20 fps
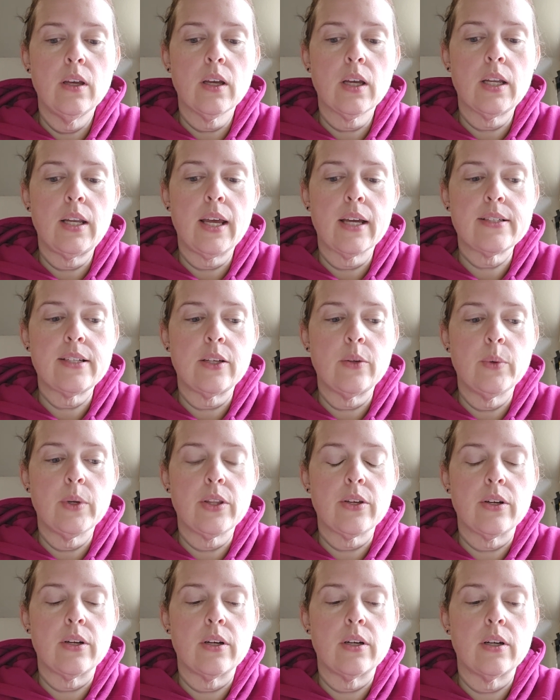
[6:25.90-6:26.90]
Connecting
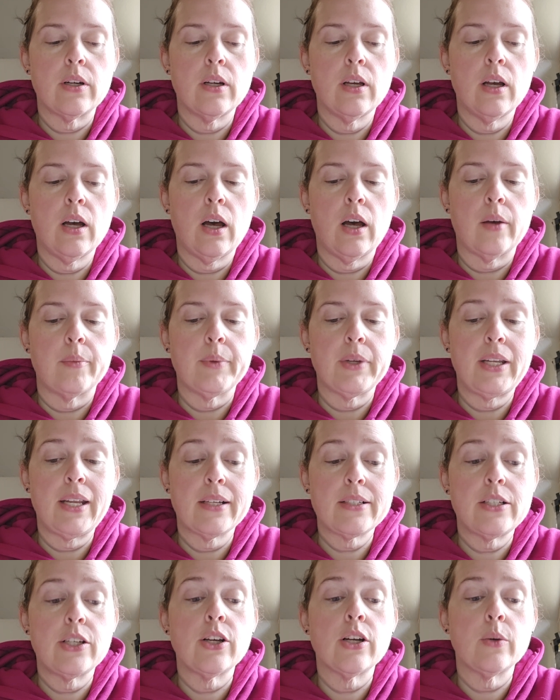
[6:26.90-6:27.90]

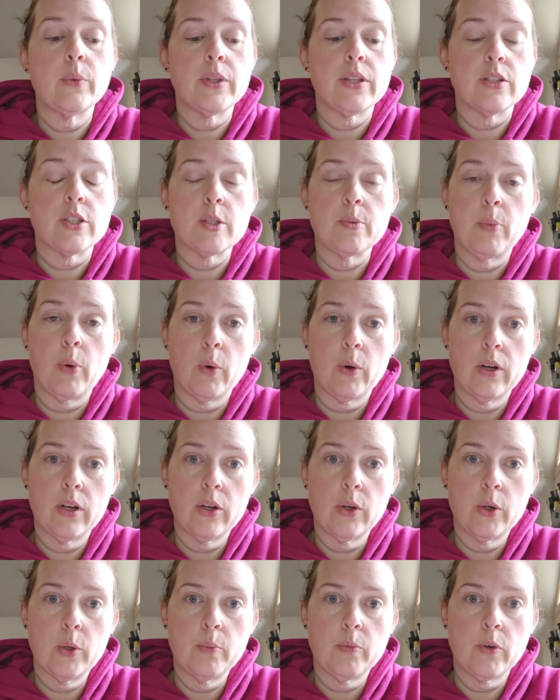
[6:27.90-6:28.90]
her with a support
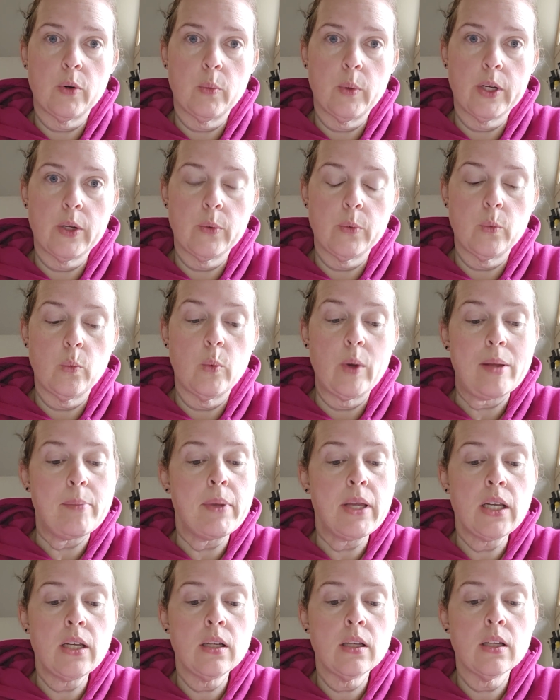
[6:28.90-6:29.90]
group for widowed
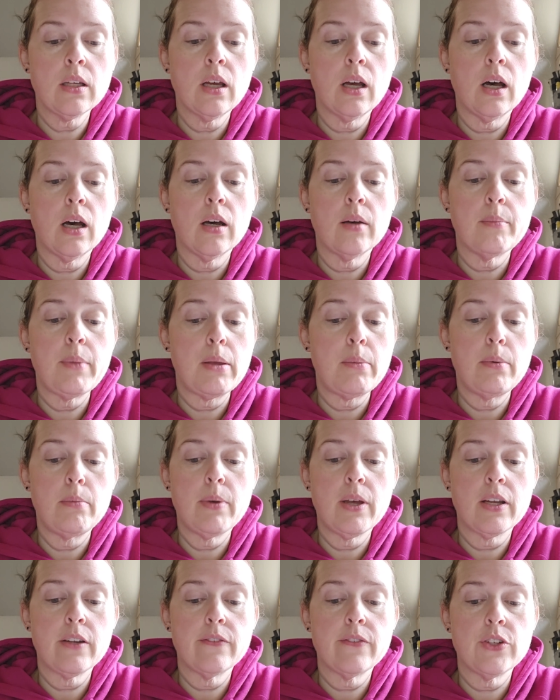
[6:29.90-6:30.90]
women may be
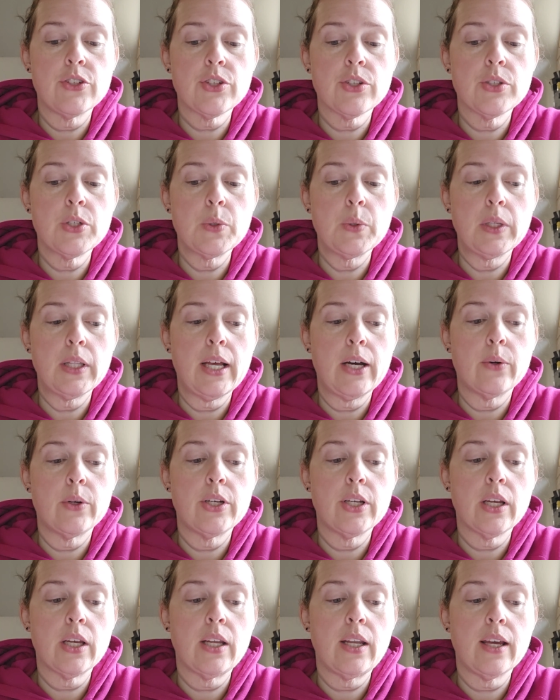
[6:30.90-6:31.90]
beneficial to allow her
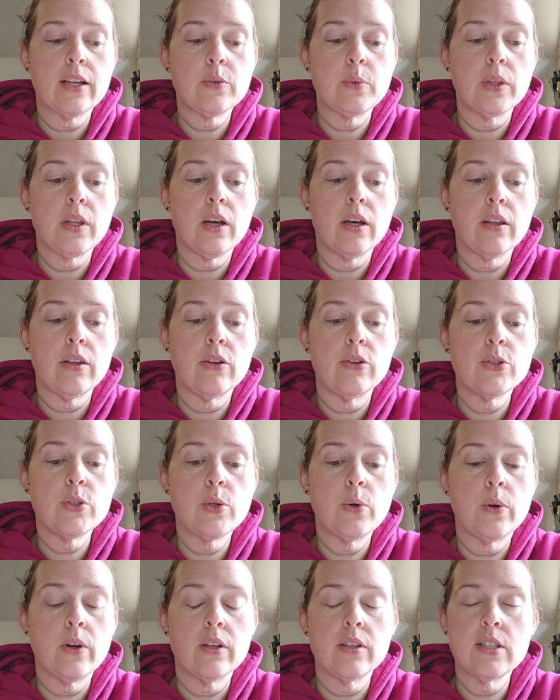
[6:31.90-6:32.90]
to connect with others
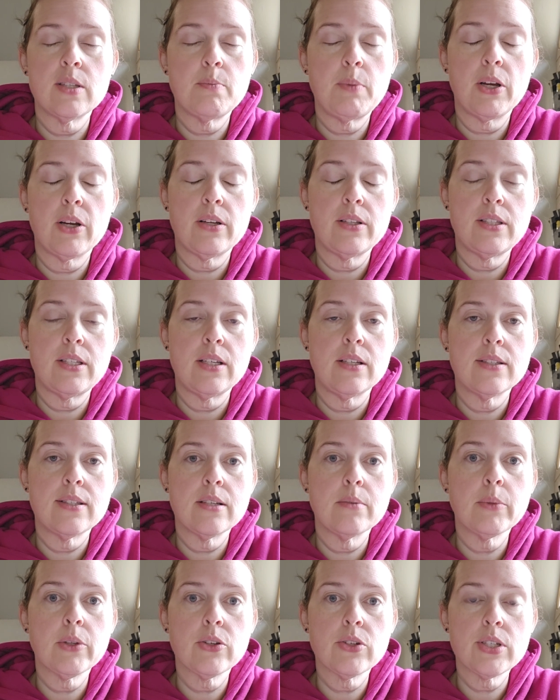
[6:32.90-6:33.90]
who are experiencing
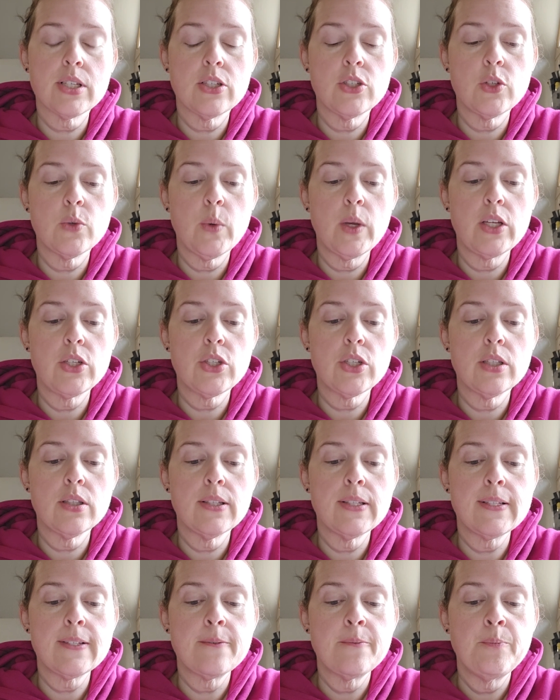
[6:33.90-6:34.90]
similar
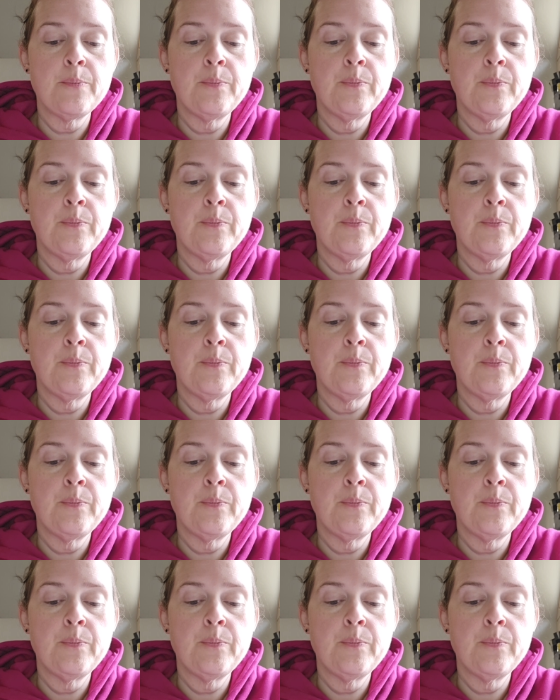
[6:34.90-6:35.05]
situations.